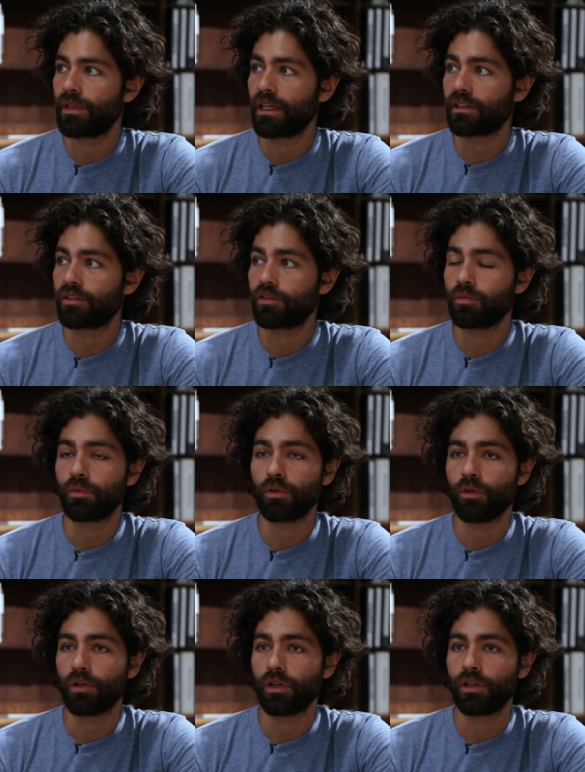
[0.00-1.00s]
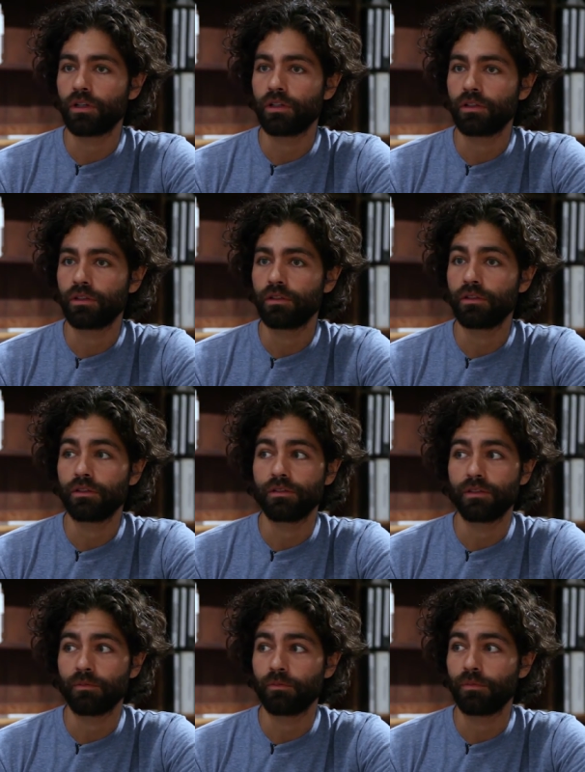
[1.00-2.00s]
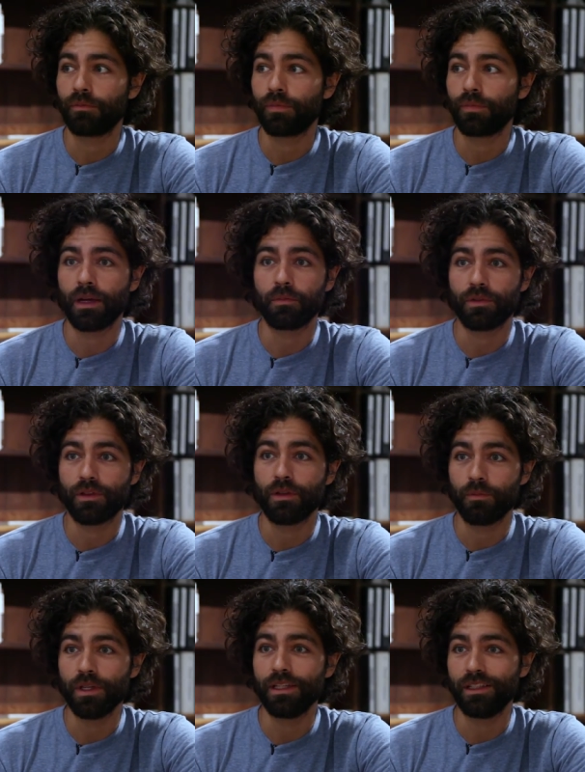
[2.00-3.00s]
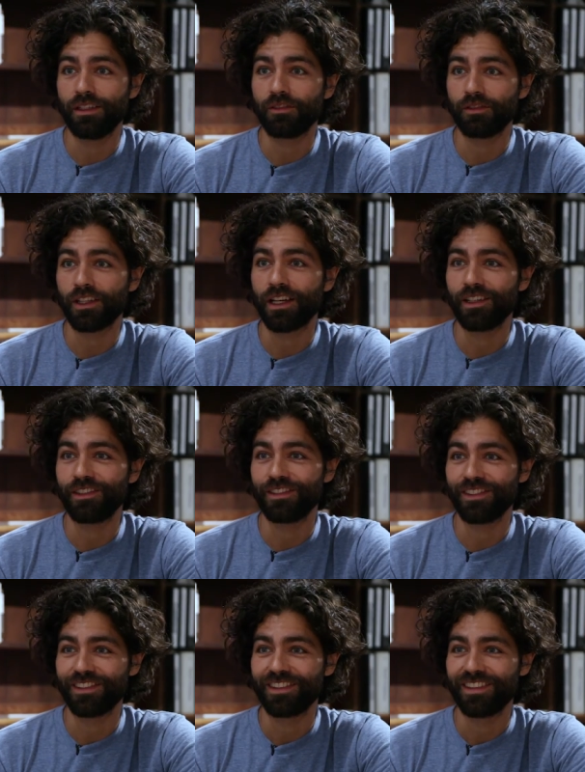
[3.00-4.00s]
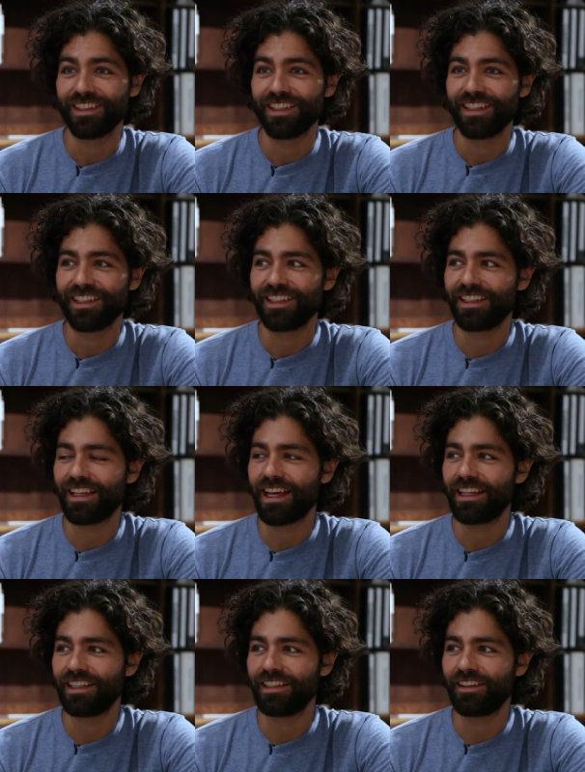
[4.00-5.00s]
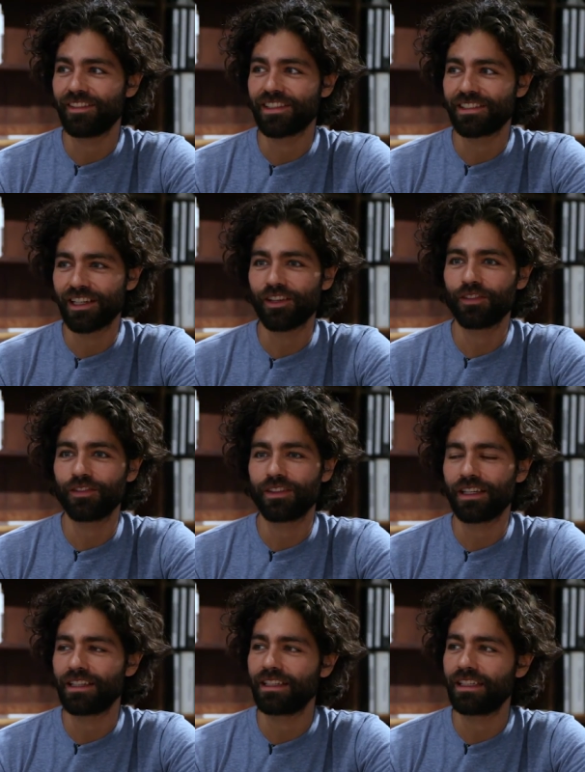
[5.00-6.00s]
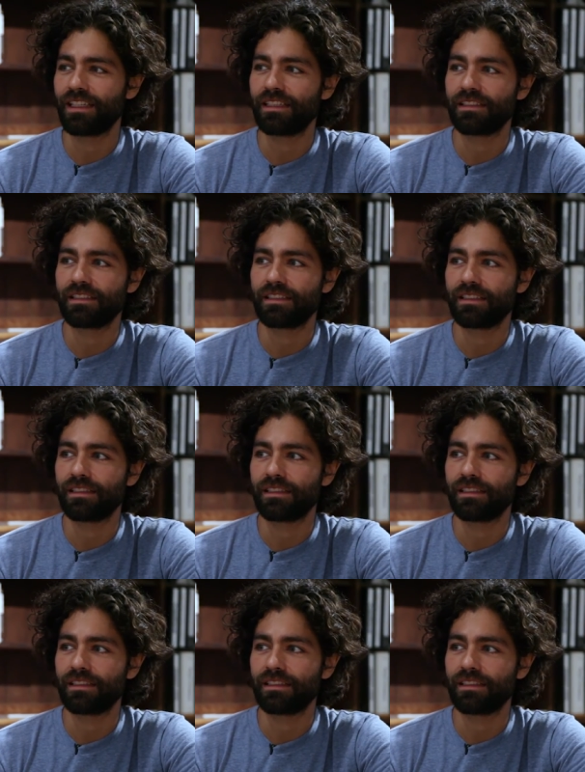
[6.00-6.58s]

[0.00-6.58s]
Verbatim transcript: explore perhaps the meaning of life. That in and of itself, I think, is